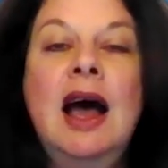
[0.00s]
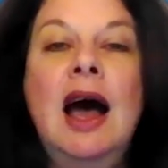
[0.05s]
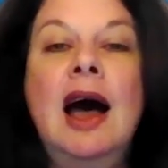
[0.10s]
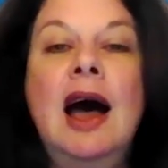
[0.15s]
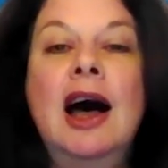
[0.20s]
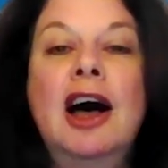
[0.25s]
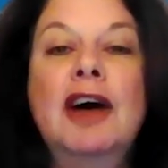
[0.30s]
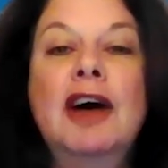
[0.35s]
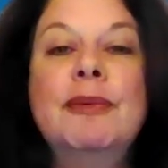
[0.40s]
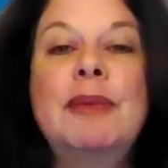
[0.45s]

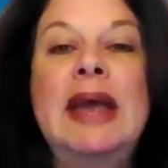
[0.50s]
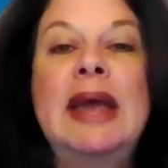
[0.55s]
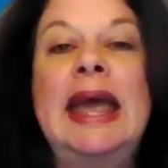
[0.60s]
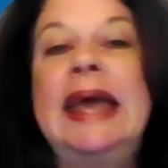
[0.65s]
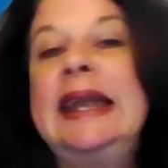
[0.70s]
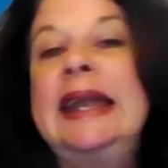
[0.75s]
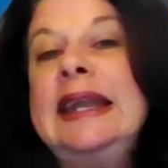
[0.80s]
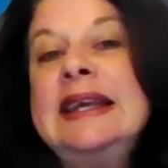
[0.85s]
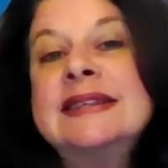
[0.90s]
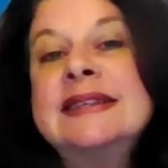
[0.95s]

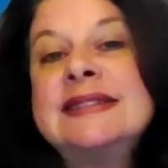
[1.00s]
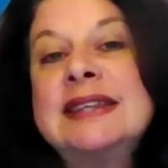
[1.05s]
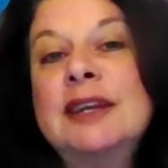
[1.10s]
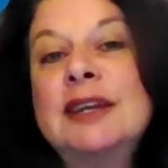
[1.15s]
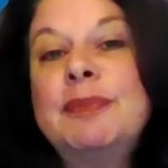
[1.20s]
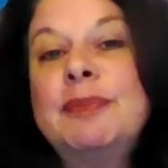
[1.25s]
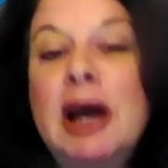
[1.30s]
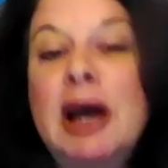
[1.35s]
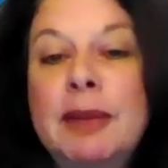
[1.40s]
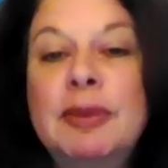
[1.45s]
and is in a
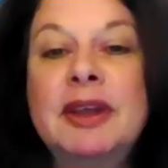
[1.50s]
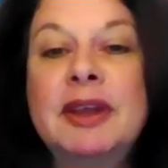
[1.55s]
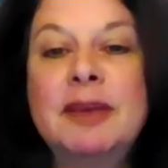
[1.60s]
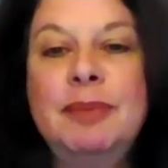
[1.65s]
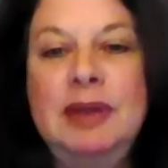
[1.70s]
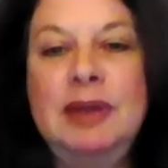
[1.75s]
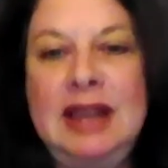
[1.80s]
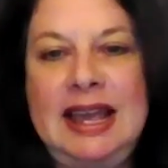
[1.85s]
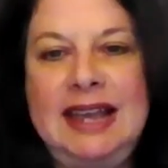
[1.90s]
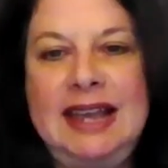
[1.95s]
public
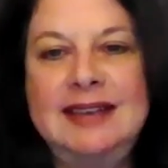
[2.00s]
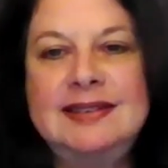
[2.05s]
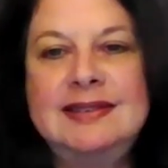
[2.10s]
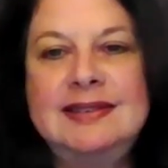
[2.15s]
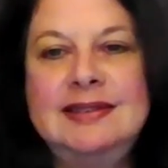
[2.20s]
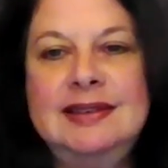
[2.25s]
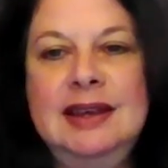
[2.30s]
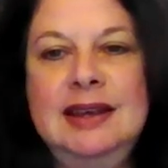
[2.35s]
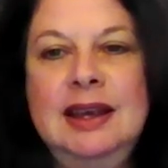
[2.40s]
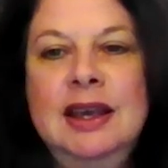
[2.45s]

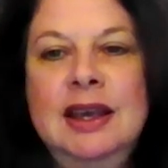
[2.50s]
place.